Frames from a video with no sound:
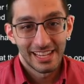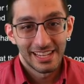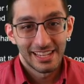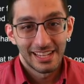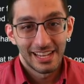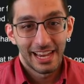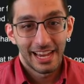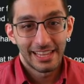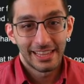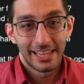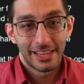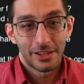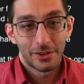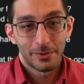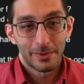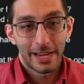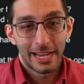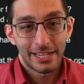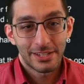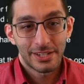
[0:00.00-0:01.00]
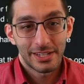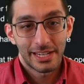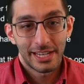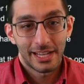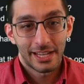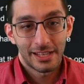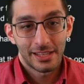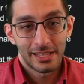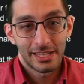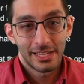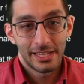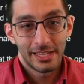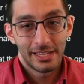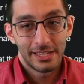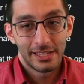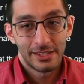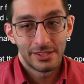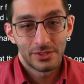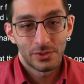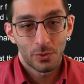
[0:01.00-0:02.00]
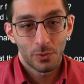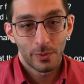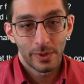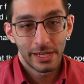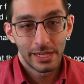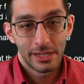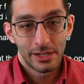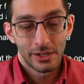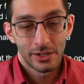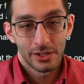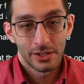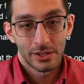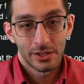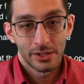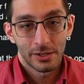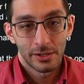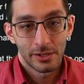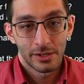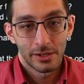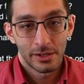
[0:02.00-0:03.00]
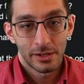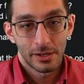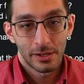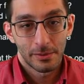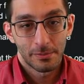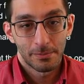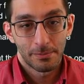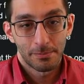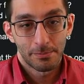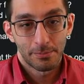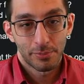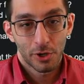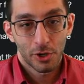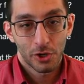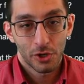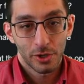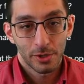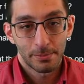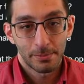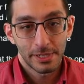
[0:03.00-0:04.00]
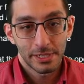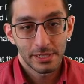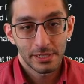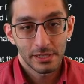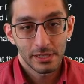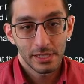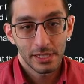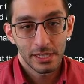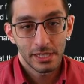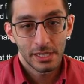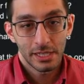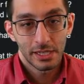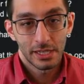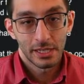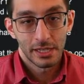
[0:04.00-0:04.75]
And then the rationale is we're purposely,